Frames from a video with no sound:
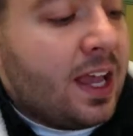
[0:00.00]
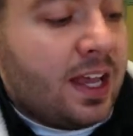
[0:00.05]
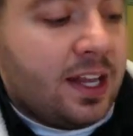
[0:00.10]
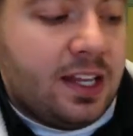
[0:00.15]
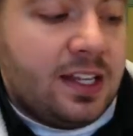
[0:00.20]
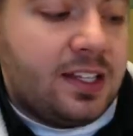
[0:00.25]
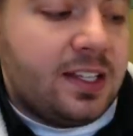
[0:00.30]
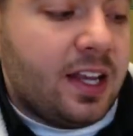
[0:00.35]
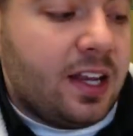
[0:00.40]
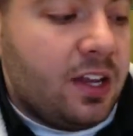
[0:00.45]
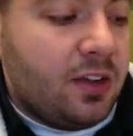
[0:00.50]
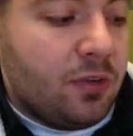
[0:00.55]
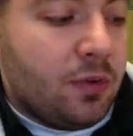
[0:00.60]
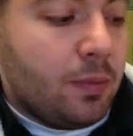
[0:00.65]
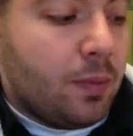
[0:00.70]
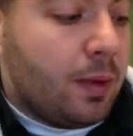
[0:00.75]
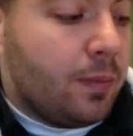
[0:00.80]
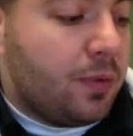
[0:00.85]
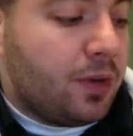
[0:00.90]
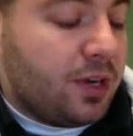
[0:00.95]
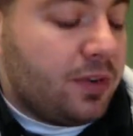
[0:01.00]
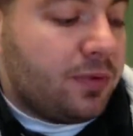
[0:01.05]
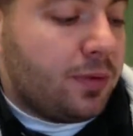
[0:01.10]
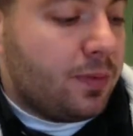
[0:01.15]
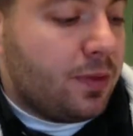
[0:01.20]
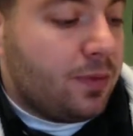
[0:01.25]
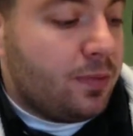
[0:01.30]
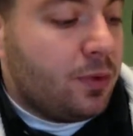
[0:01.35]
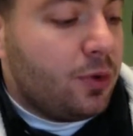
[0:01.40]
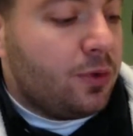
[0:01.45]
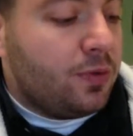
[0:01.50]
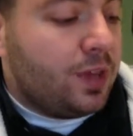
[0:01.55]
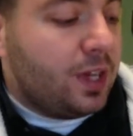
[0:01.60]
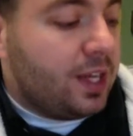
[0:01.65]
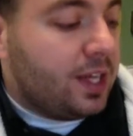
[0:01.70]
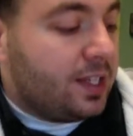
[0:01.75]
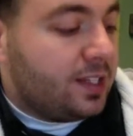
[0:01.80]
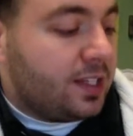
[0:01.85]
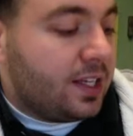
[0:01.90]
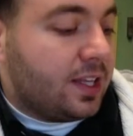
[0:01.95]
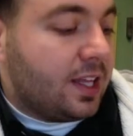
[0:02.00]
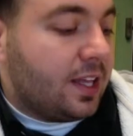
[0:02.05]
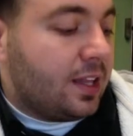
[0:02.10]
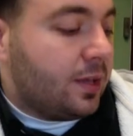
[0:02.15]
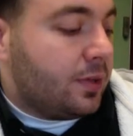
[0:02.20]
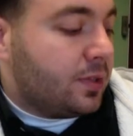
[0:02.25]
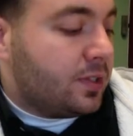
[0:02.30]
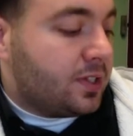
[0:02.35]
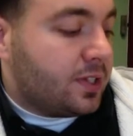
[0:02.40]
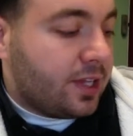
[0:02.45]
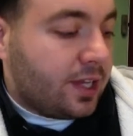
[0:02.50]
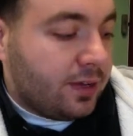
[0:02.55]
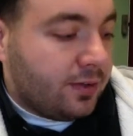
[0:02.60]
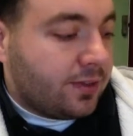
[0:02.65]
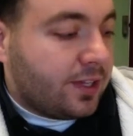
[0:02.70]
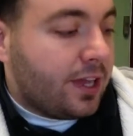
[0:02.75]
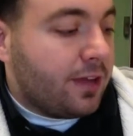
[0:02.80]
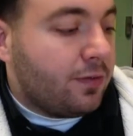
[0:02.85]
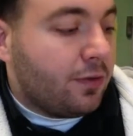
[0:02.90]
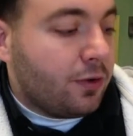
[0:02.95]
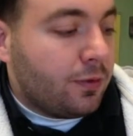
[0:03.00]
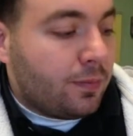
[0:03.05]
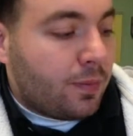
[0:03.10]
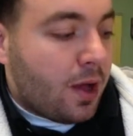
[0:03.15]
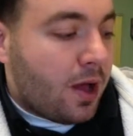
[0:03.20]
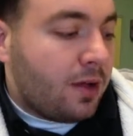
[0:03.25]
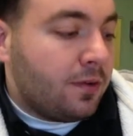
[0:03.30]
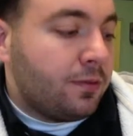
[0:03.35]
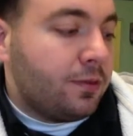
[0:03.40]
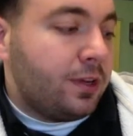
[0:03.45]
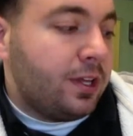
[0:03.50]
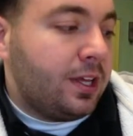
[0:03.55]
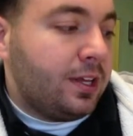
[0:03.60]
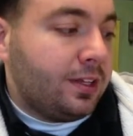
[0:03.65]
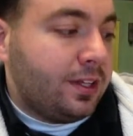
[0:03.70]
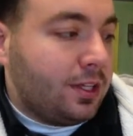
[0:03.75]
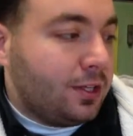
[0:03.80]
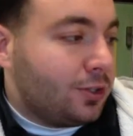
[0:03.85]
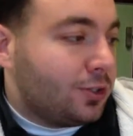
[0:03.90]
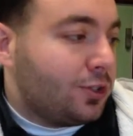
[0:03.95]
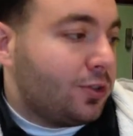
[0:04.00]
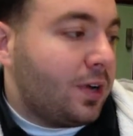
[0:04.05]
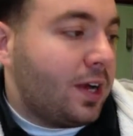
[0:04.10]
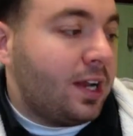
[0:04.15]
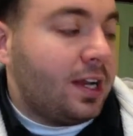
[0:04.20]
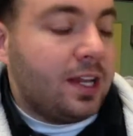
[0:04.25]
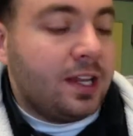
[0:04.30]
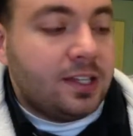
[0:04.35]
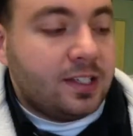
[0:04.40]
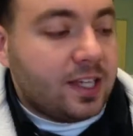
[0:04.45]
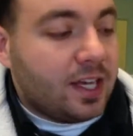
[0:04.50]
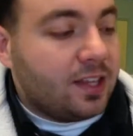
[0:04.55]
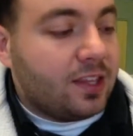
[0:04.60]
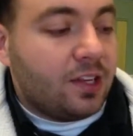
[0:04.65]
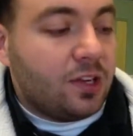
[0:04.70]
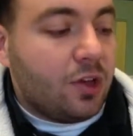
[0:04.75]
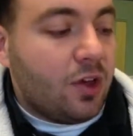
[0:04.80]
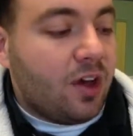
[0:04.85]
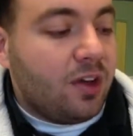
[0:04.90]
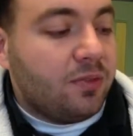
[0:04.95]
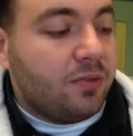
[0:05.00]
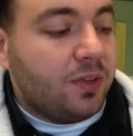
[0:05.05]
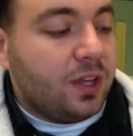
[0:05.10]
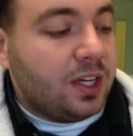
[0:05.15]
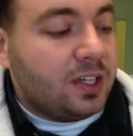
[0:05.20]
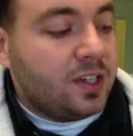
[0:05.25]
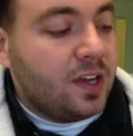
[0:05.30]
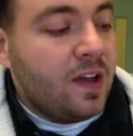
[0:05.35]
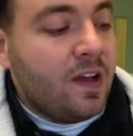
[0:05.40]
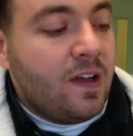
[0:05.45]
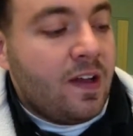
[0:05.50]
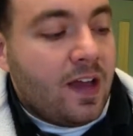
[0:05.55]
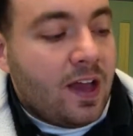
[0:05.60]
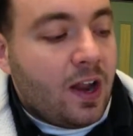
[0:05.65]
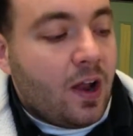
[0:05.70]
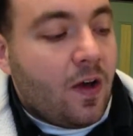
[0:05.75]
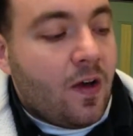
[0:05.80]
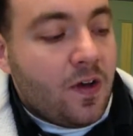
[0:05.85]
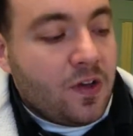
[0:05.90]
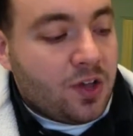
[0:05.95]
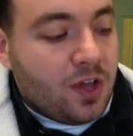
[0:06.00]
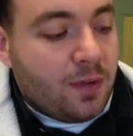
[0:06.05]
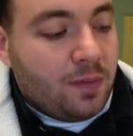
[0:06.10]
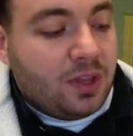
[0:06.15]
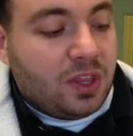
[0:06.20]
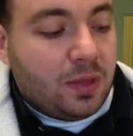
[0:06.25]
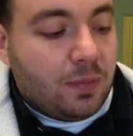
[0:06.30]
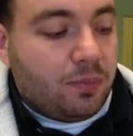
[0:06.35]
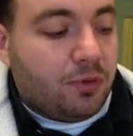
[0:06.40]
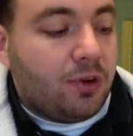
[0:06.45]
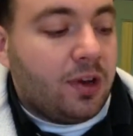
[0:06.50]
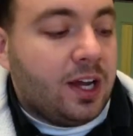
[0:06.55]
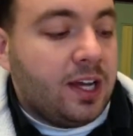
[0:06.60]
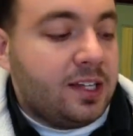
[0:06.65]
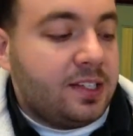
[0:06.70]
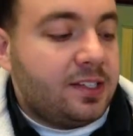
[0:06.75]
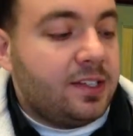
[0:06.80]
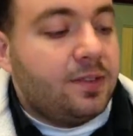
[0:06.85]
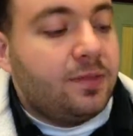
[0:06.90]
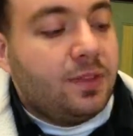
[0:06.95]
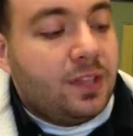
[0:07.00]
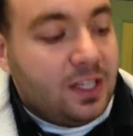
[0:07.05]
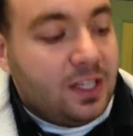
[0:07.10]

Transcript: And he said he remembered it from the movie, and he said that the slave labor, poverty, illegal trading, death, and conflict that all come at the price of